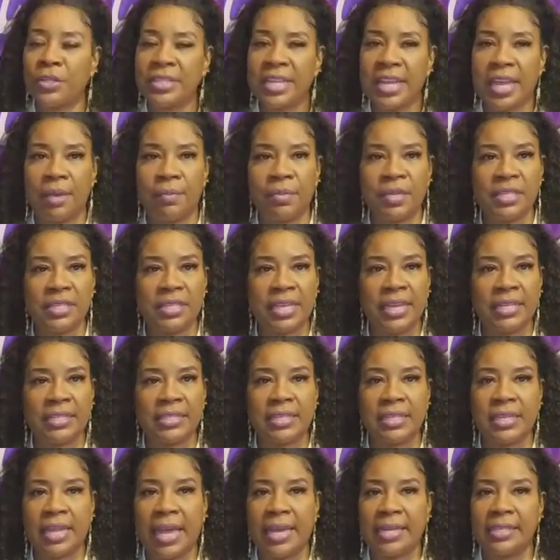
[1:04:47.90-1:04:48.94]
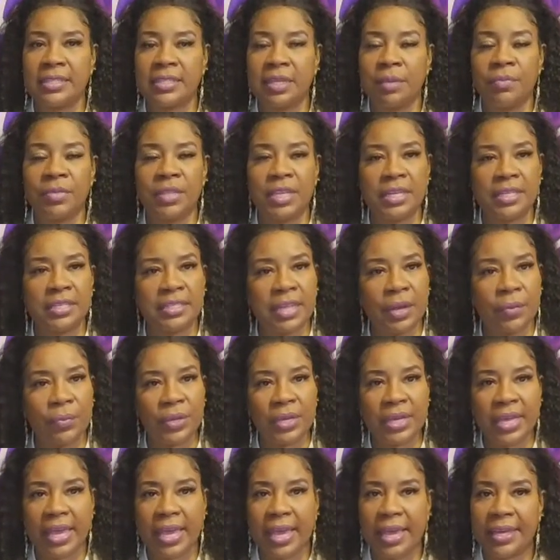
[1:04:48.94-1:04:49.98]
Tammy say tonight some things that we
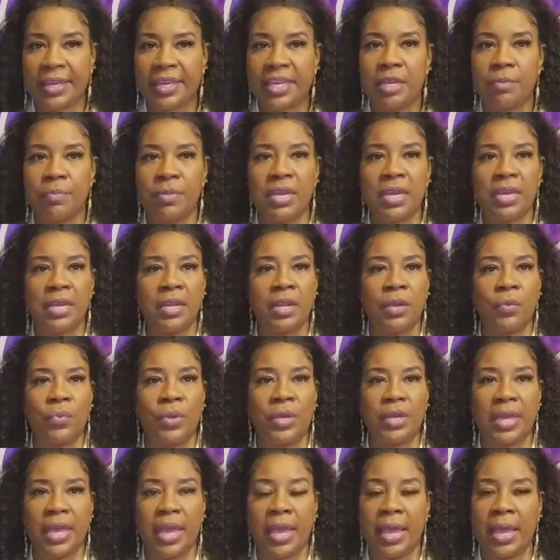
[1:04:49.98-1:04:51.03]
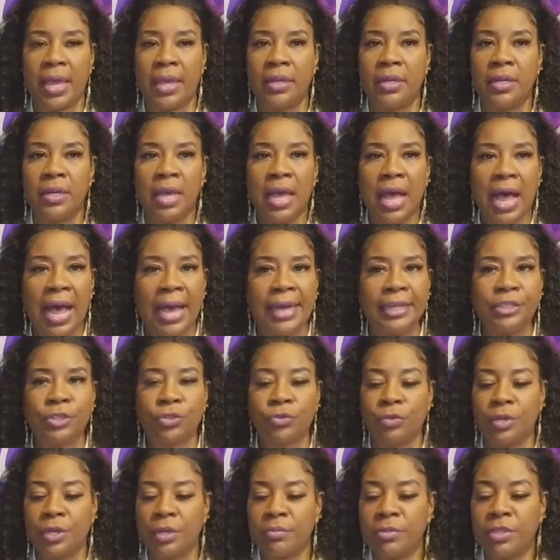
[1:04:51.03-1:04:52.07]
can't keep eating, we can't ice
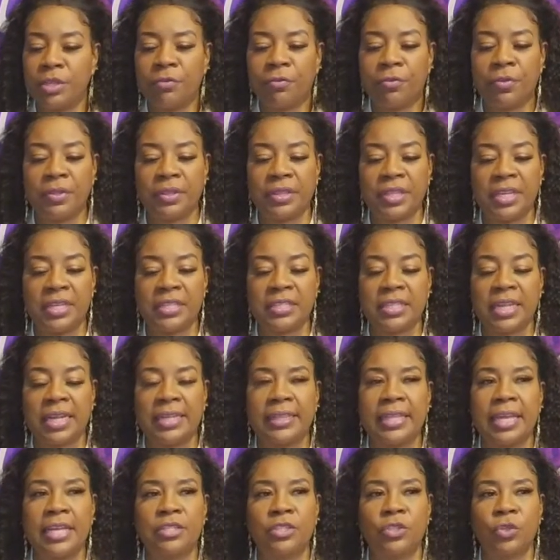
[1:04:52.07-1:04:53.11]
cream, different things like that.